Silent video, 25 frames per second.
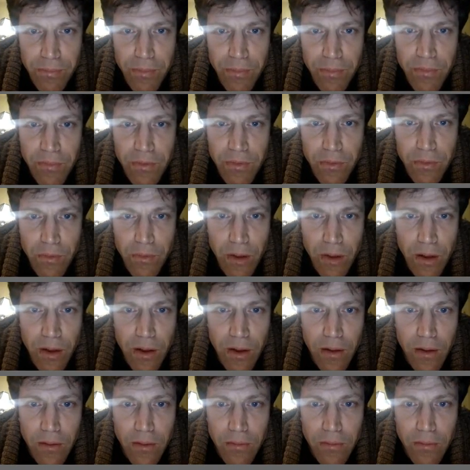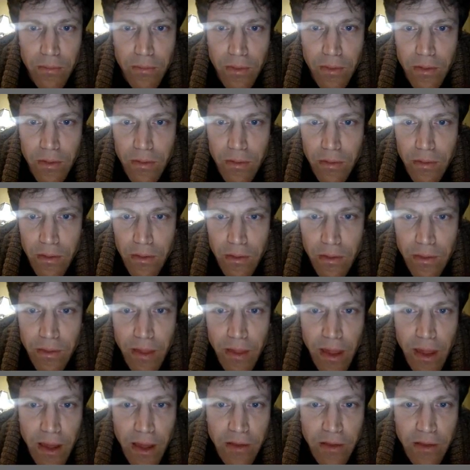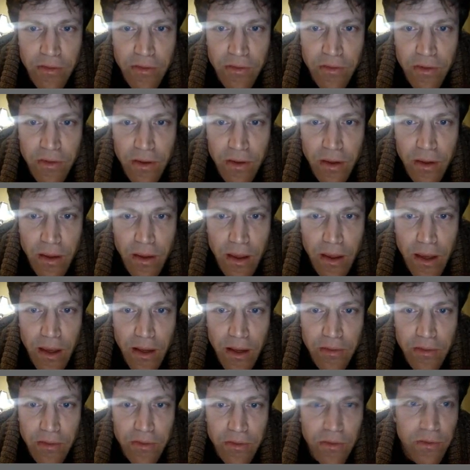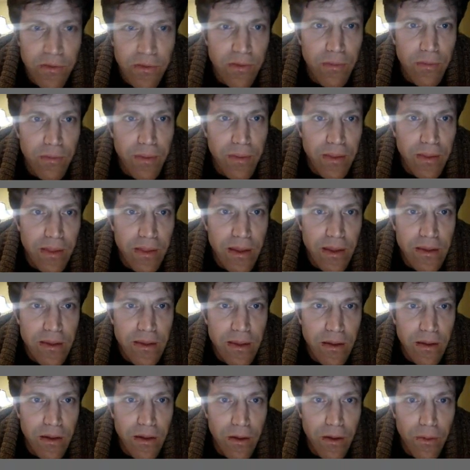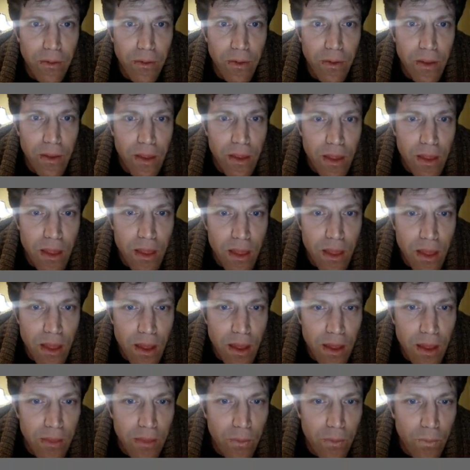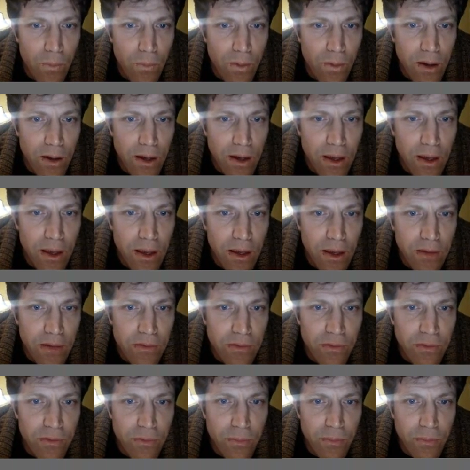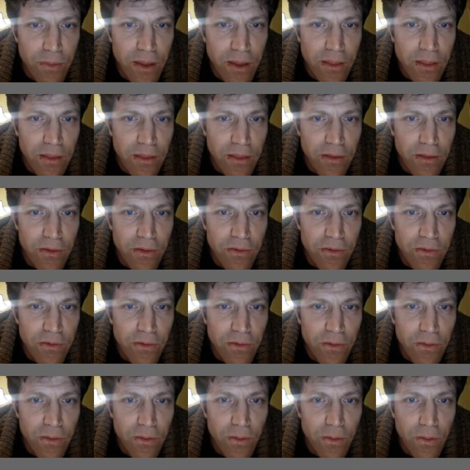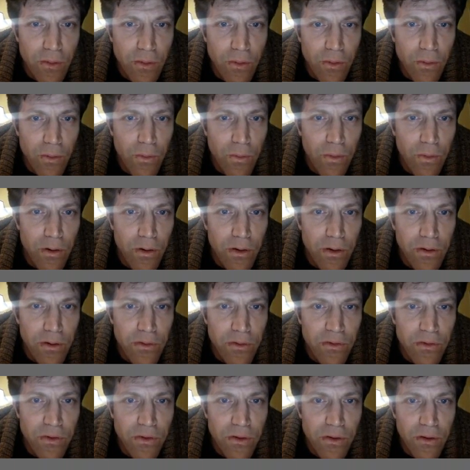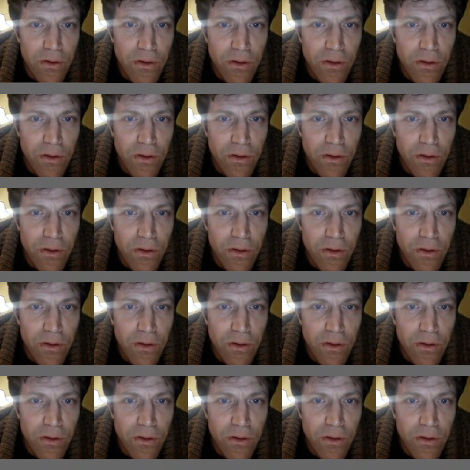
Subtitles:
if you, in the x-axis, I'll make that yellow, and the y-axis will make this orange.